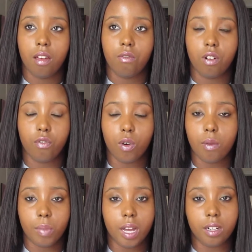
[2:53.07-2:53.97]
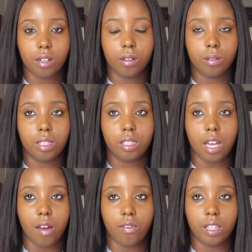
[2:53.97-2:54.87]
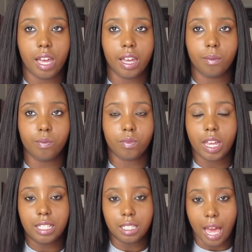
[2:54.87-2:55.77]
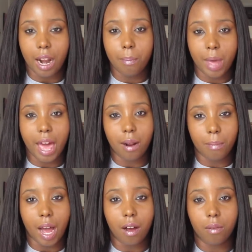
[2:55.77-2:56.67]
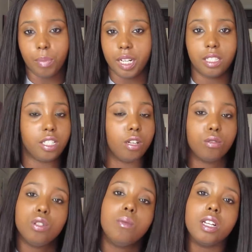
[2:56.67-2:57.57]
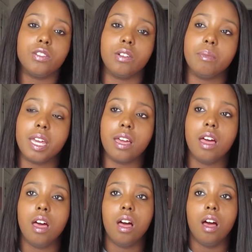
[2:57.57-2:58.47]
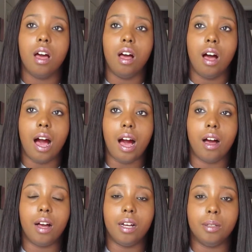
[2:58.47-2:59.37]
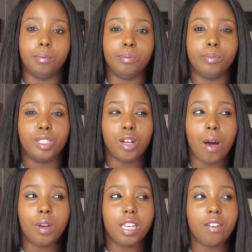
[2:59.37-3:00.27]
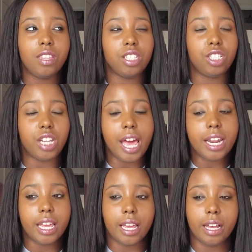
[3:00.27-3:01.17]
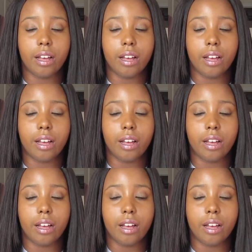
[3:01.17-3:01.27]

for 4 bundles, I feel like it's not a bad amount, but it's still too much for me. So I would give the shedding